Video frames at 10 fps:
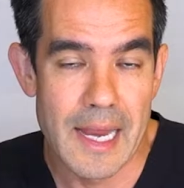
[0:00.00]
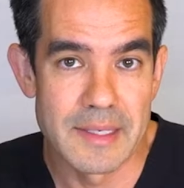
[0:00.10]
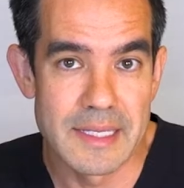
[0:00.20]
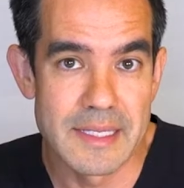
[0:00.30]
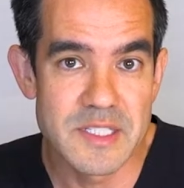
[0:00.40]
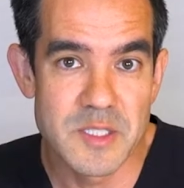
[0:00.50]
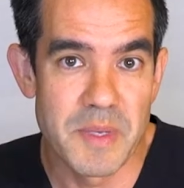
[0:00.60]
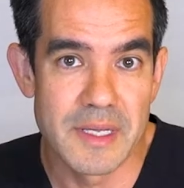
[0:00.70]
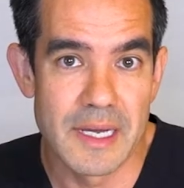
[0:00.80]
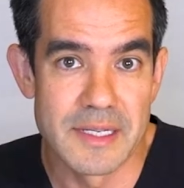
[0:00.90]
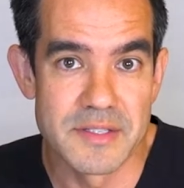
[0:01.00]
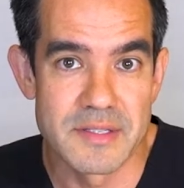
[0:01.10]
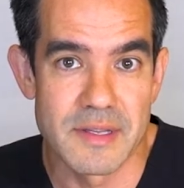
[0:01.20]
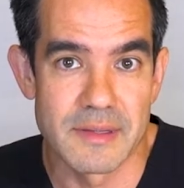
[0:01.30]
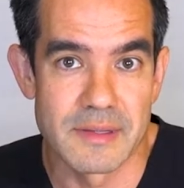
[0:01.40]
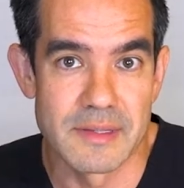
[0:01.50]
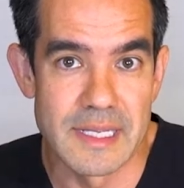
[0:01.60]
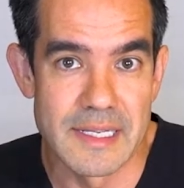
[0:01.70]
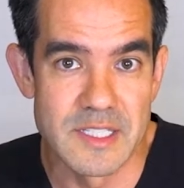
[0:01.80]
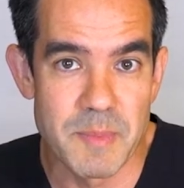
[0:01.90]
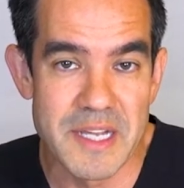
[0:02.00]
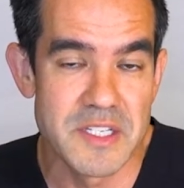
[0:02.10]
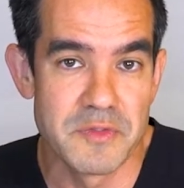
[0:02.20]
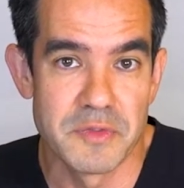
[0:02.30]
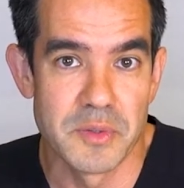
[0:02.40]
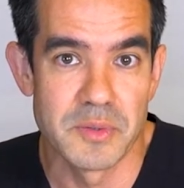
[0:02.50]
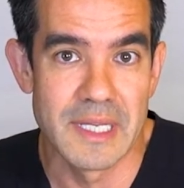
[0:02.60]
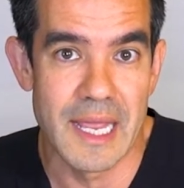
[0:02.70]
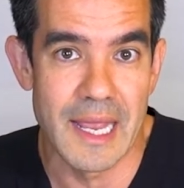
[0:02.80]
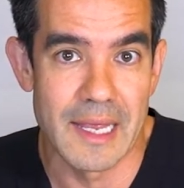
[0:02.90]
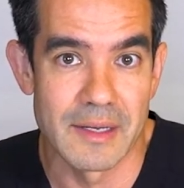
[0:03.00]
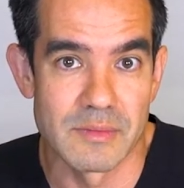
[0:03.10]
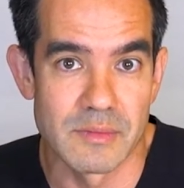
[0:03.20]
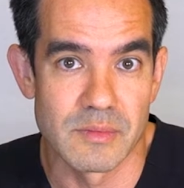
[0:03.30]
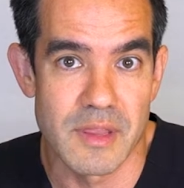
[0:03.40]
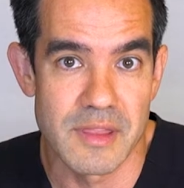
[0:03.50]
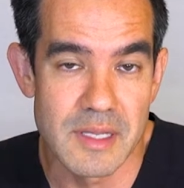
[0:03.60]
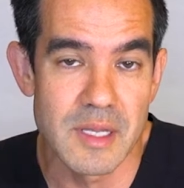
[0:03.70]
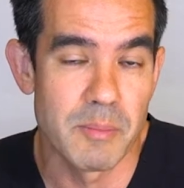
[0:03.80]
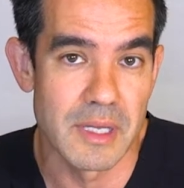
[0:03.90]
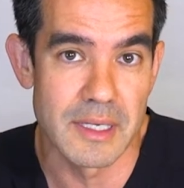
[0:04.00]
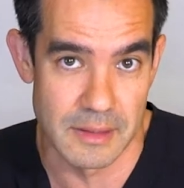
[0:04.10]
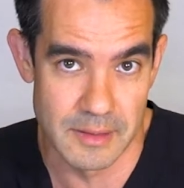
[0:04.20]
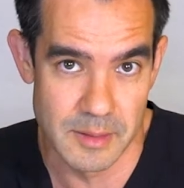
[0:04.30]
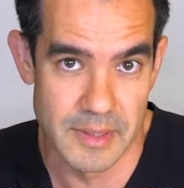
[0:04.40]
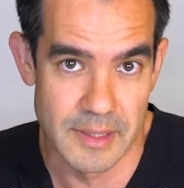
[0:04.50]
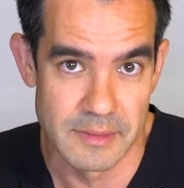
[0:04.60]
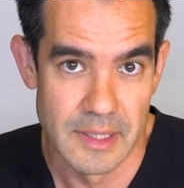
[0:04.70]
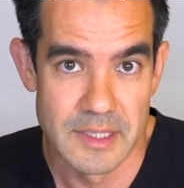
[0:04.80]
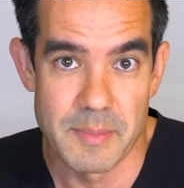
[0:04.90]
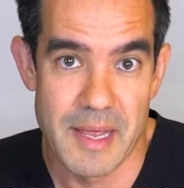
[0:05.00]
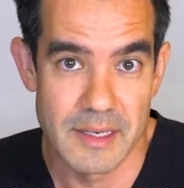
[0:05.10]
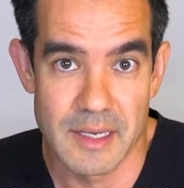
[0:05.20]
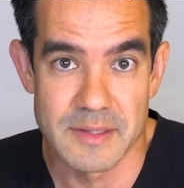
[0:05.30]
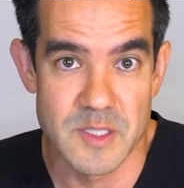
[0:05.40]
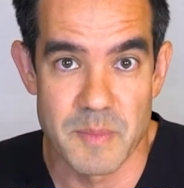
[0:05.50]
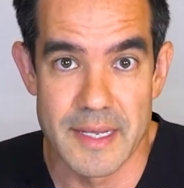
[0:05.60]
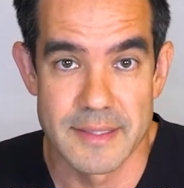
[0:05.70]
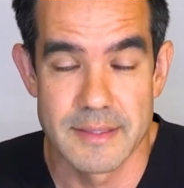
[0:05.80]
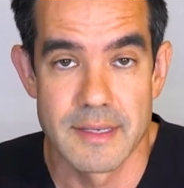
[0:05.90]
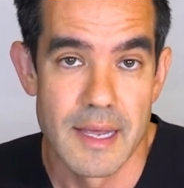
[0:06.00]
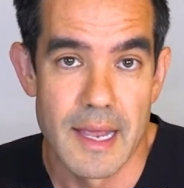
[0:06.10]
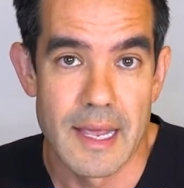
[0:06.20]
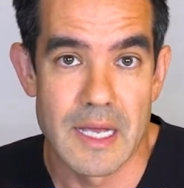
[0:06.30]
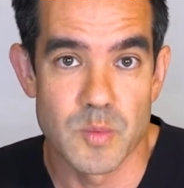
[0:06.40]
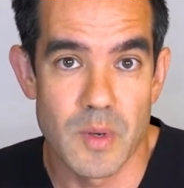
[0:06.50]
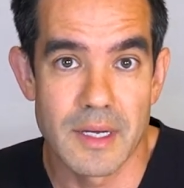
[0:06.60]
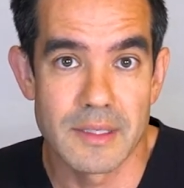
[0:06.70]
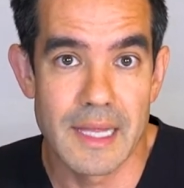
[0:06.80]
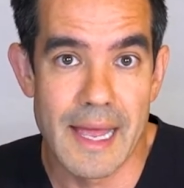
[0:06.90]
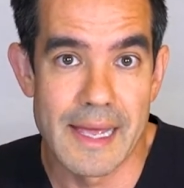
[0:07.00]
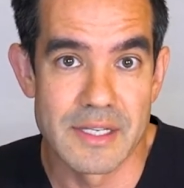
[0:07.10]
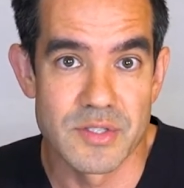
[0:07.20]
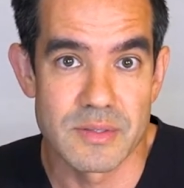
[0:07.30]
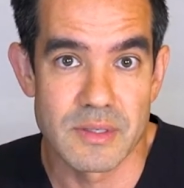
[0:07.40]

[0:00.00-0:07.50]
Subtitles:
And this is because the spicy food can thin the blood a little bit depending on the spice, as well as